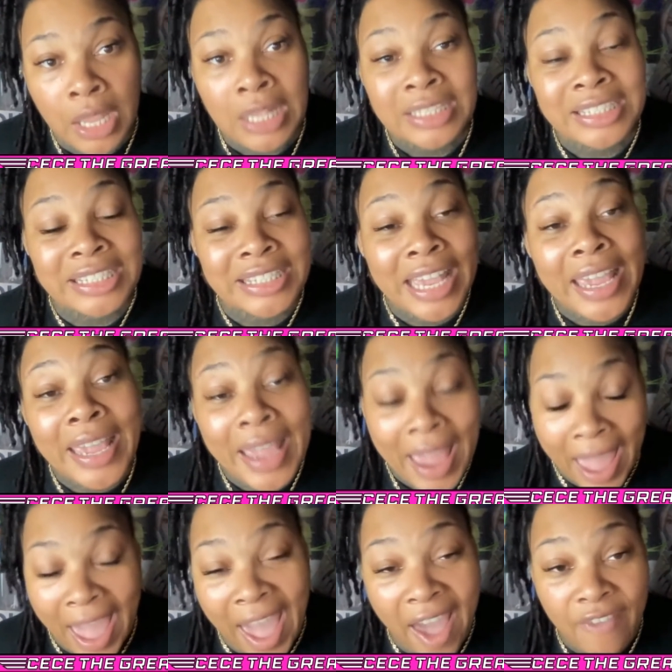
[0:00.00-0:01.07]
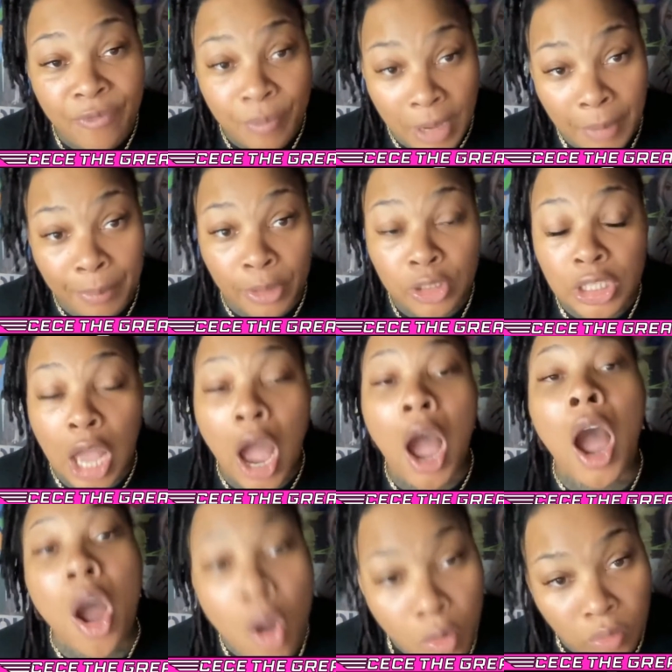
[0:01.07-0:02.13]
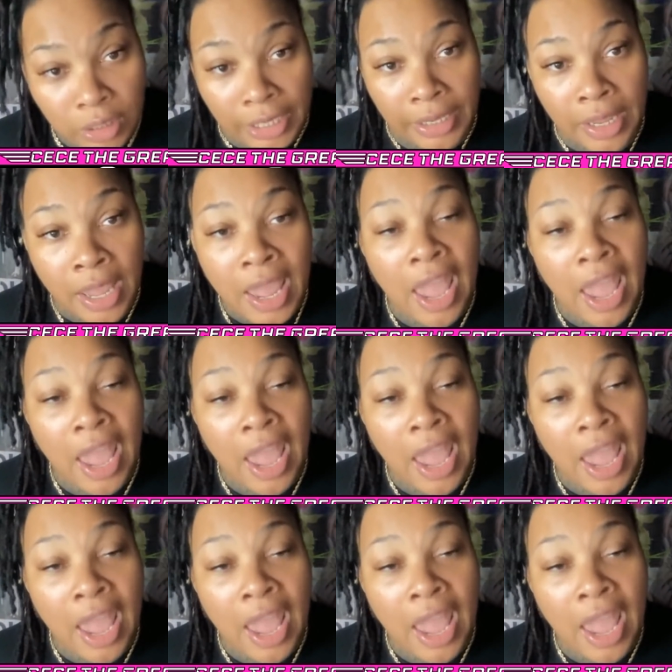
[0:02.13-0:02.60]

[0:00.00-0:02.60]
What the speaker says: C-Hive members only.